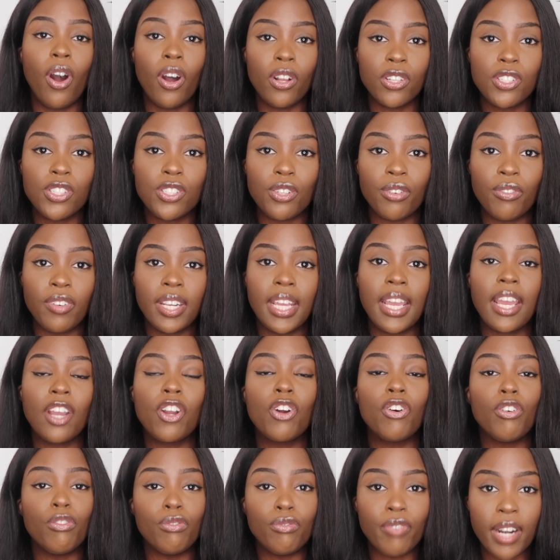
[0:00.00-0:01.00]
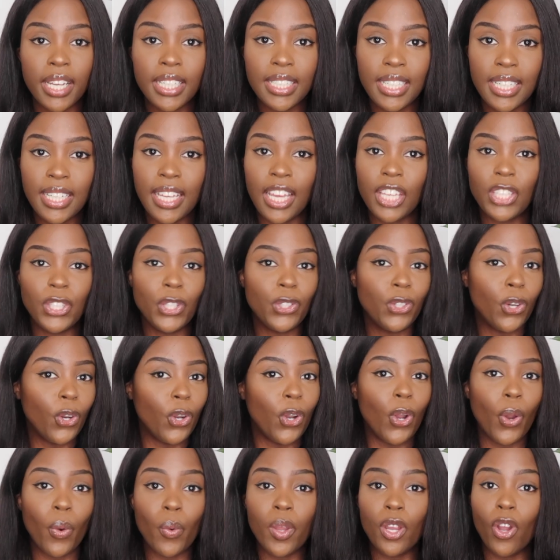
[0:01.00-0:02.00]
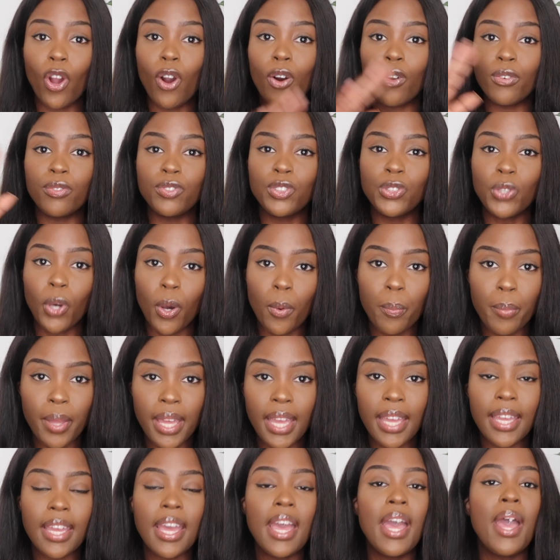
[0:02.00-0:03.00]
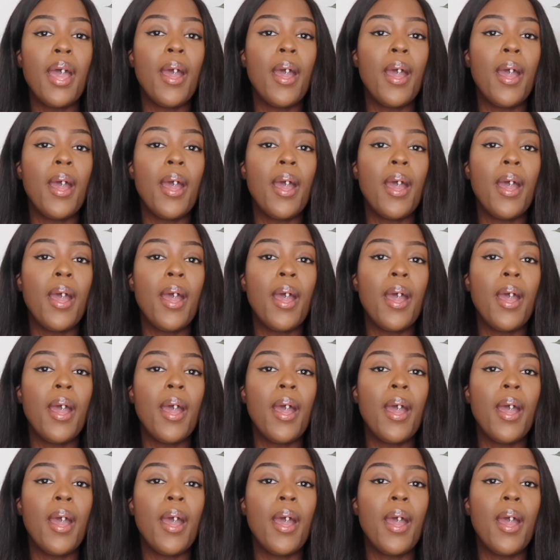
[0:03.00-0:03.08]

answering it correctly and you're not going off topic.